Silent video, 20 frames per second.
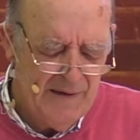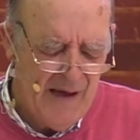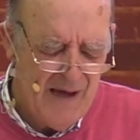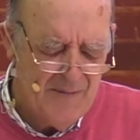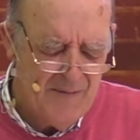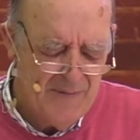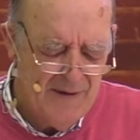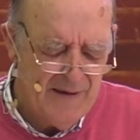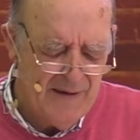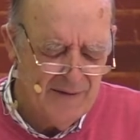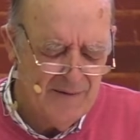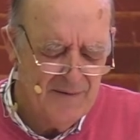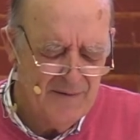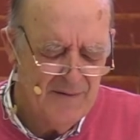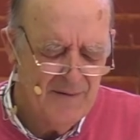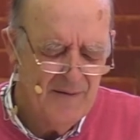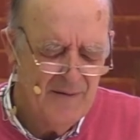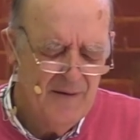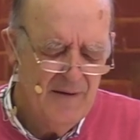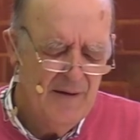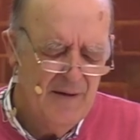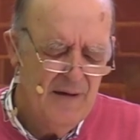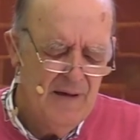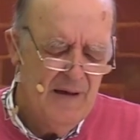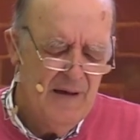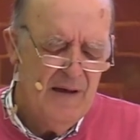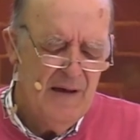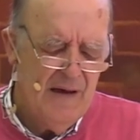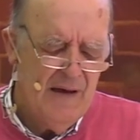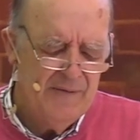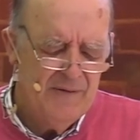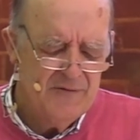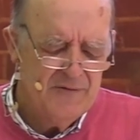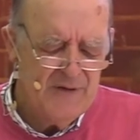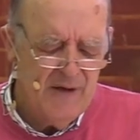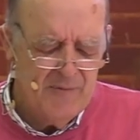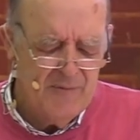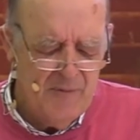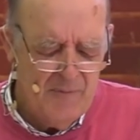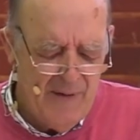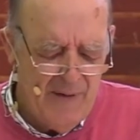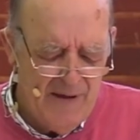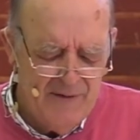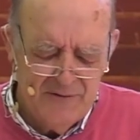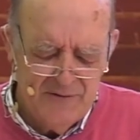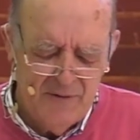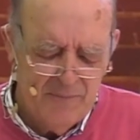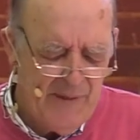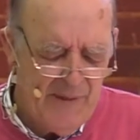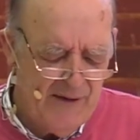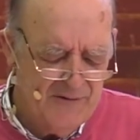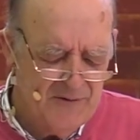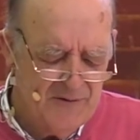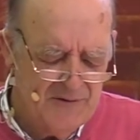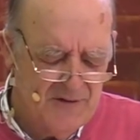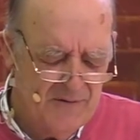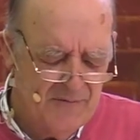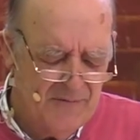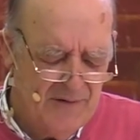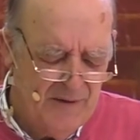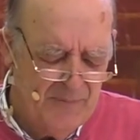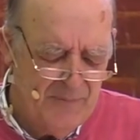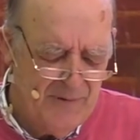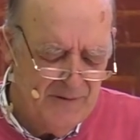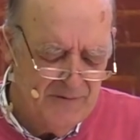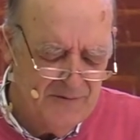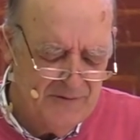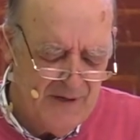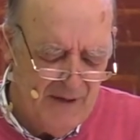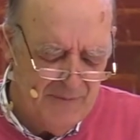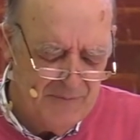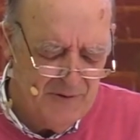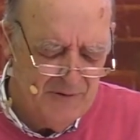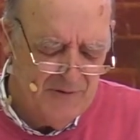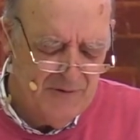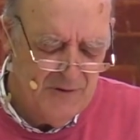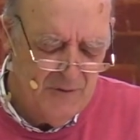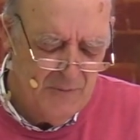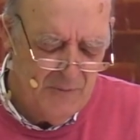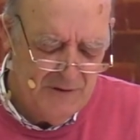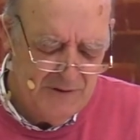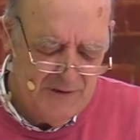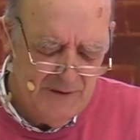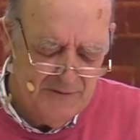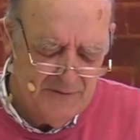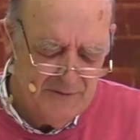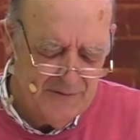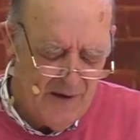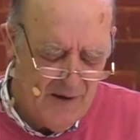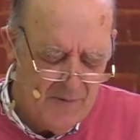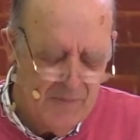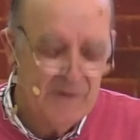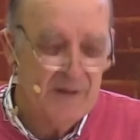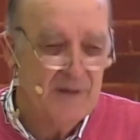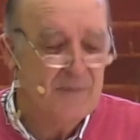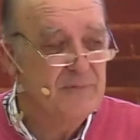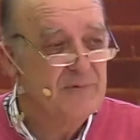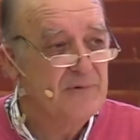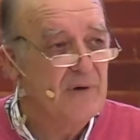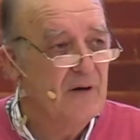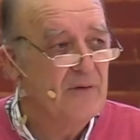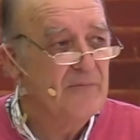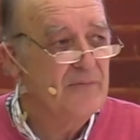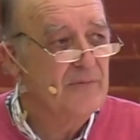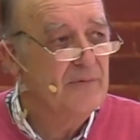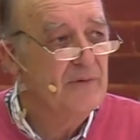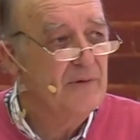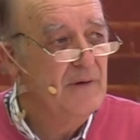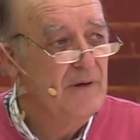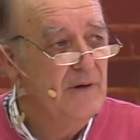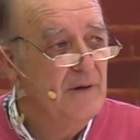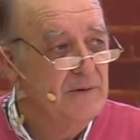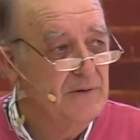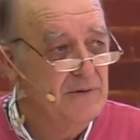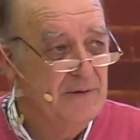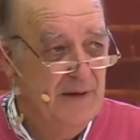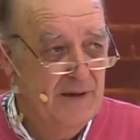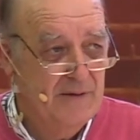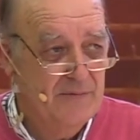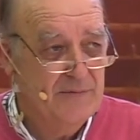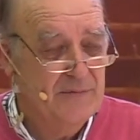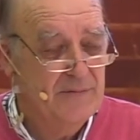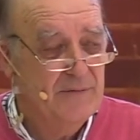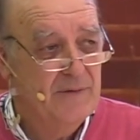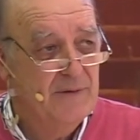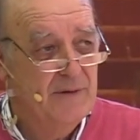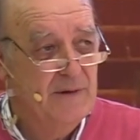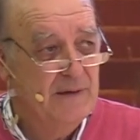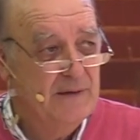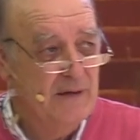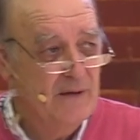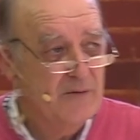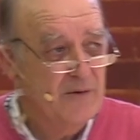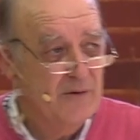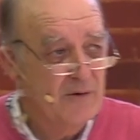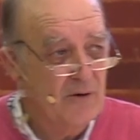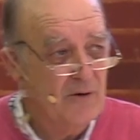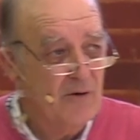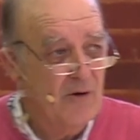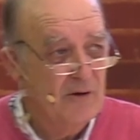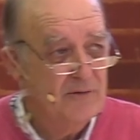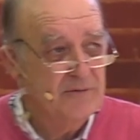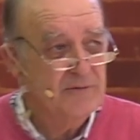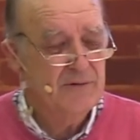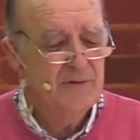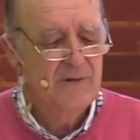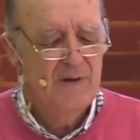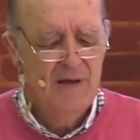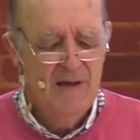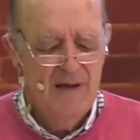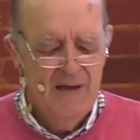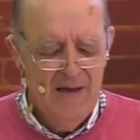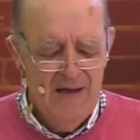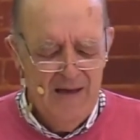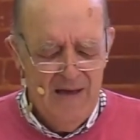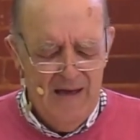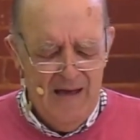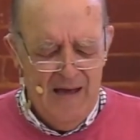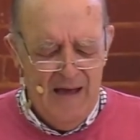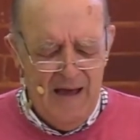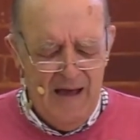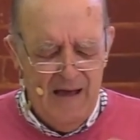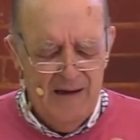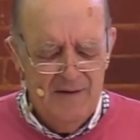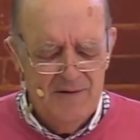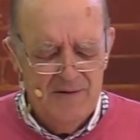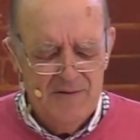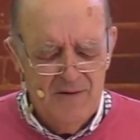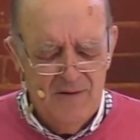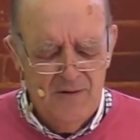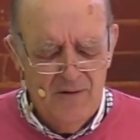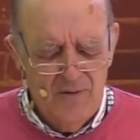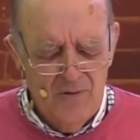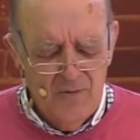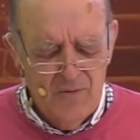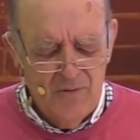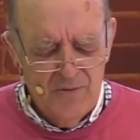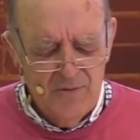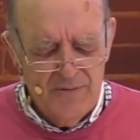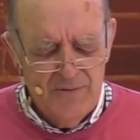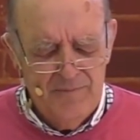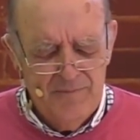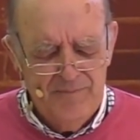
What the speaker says: came here, and there's that amazing passage in Philippians chapter 2 where Jesus humbled himself to death on a cross. And Lord,